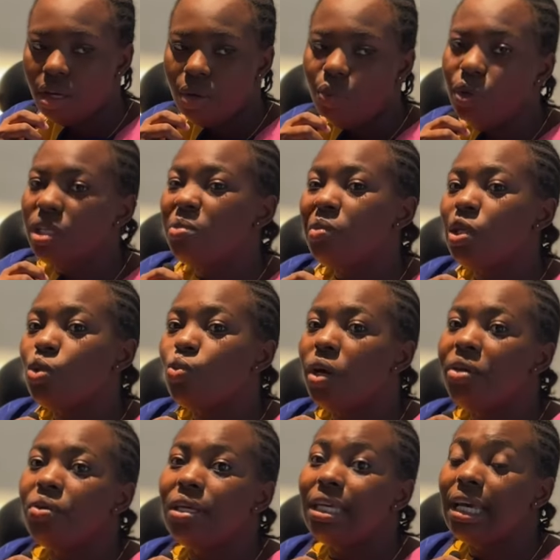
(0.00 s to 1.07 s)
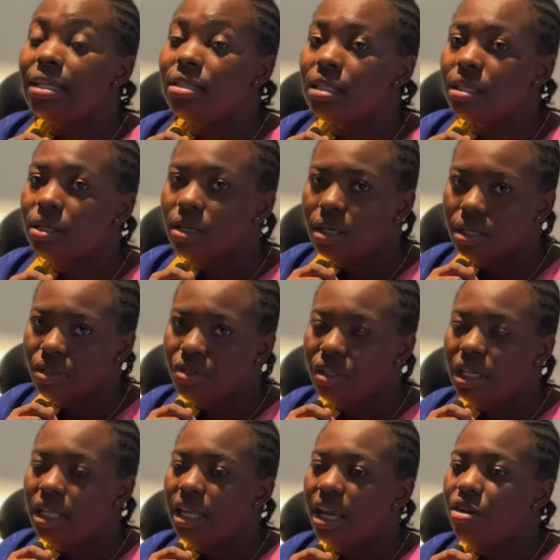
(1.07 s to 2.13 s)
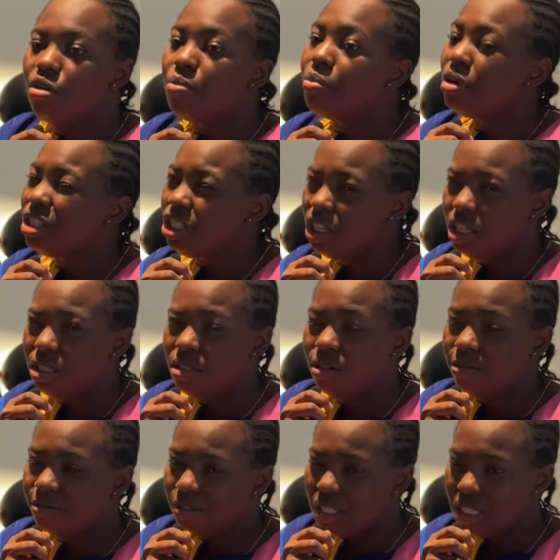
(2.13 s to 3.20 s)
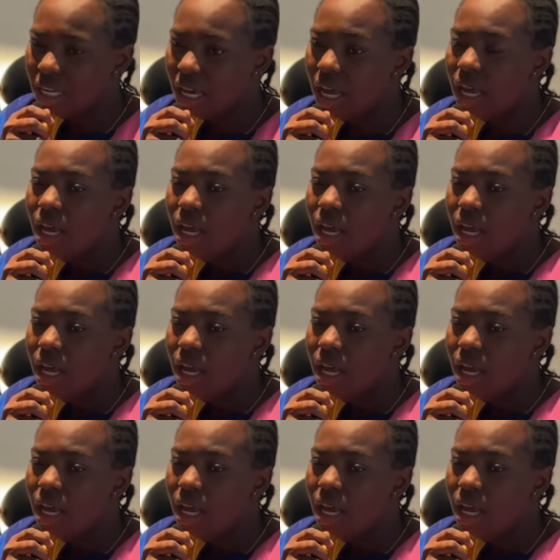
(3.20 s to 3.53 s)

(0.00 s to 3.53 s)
which means when you get to the country, then you purchase your visa.